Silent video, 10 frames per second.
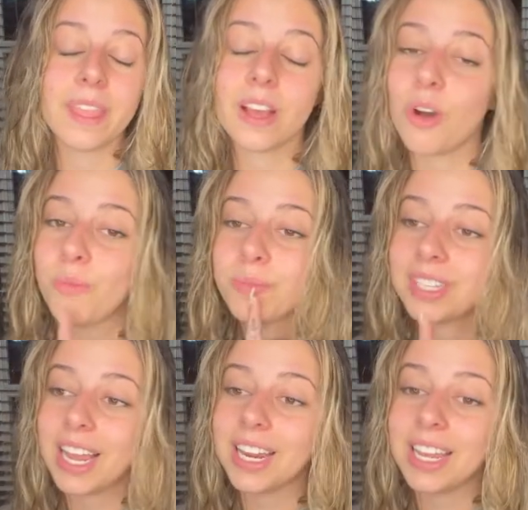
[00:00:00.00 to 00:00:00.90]
Oh,
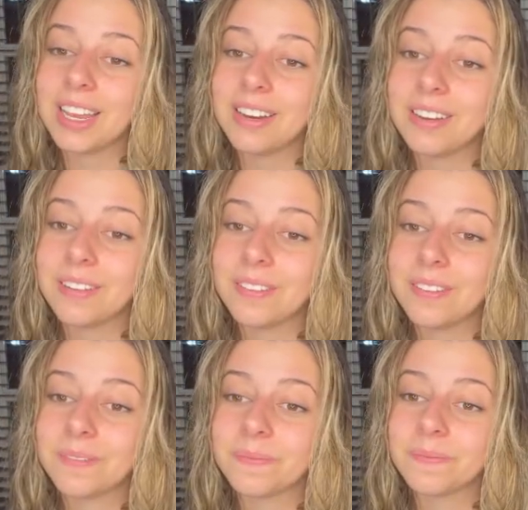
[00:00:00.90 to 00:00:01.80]
say it again.
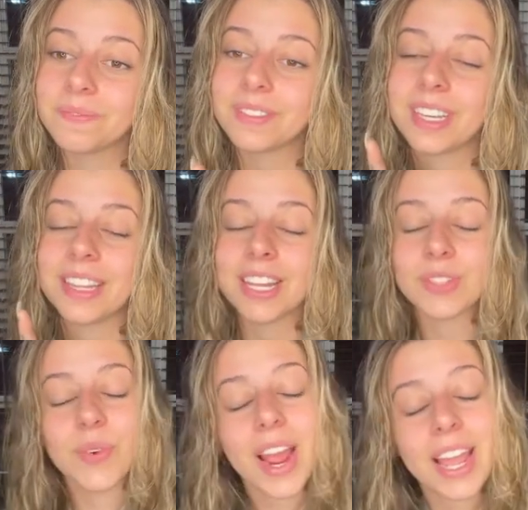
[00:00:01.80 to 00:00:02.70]
That's
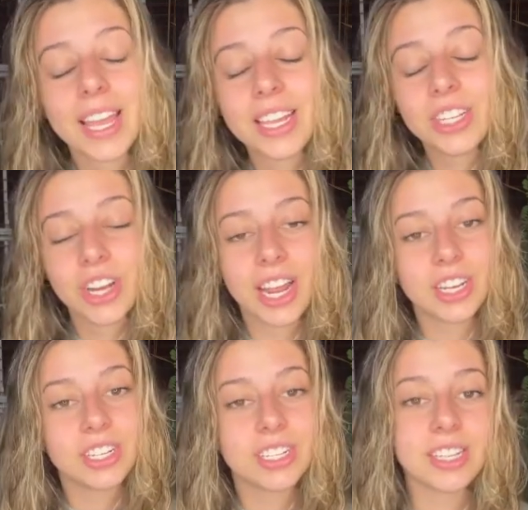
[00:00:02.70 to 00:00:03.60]
right, he
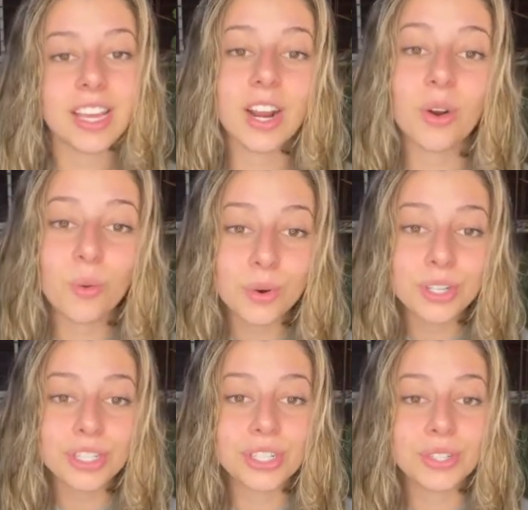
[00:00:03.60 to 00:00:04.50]
changes their
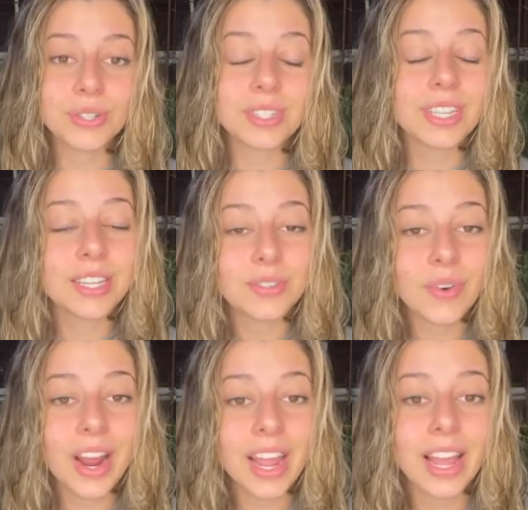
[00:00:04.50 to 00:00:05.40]
horseshoes. That's
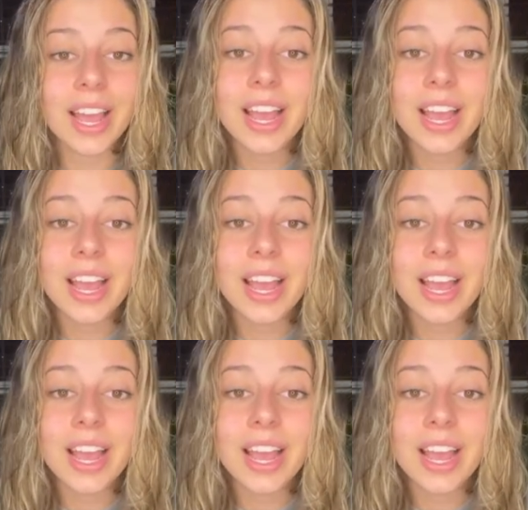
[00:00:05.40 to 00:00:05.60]
right.